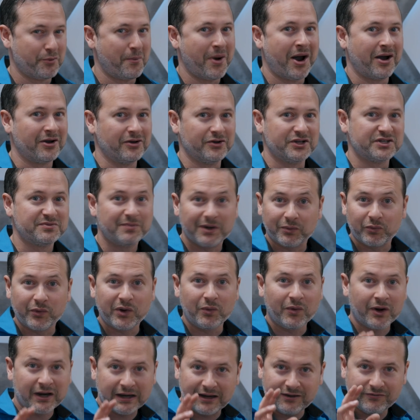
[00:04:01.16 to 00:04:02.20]
miles, but we
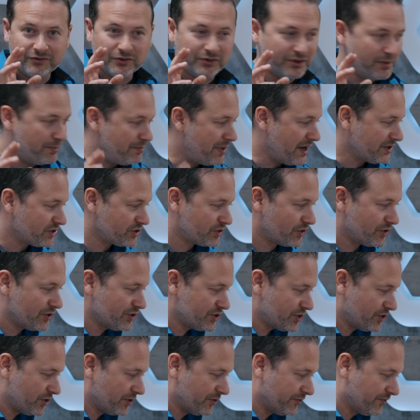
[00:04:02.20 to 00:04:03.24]
wanna give you the best
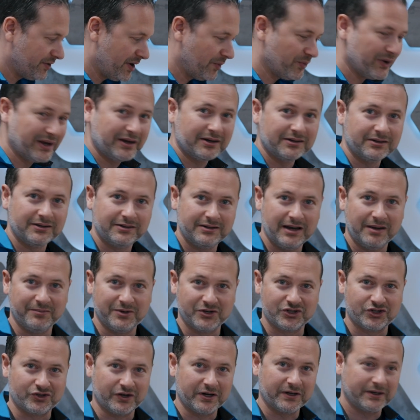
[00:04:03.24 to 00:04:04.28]
charge curve that we can
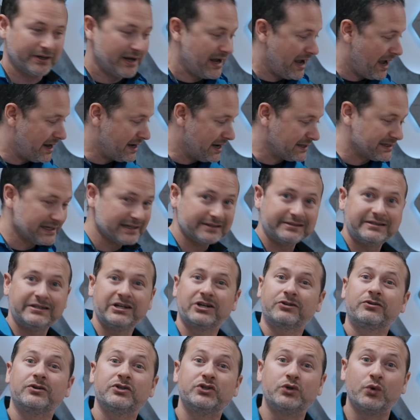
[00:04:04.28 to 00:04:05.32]
demonstrate, and that's a
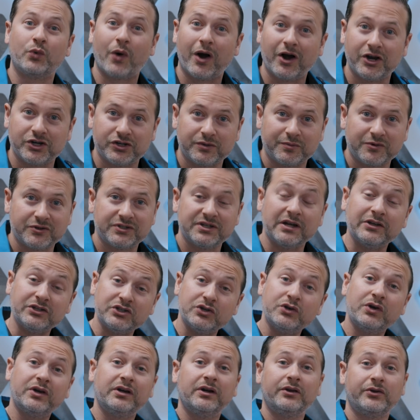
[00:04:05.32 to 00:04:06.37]
0 to 100%.
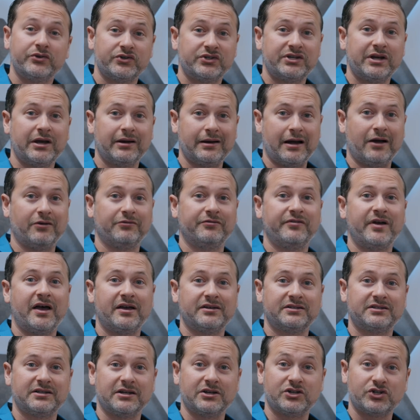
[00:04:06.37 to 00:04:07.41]
So you can understand how
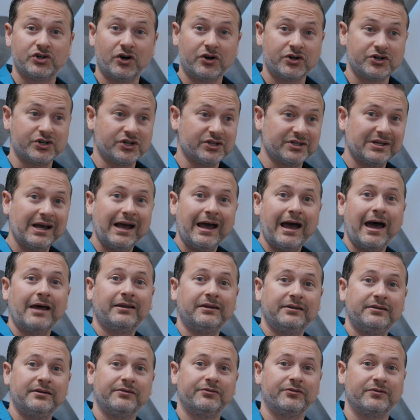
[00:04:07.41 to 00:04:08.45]
fast it charges at
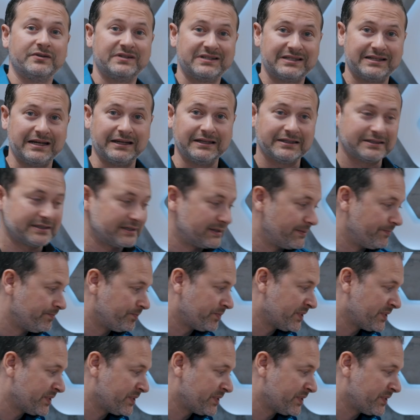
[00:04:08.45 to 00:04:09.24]
the different states.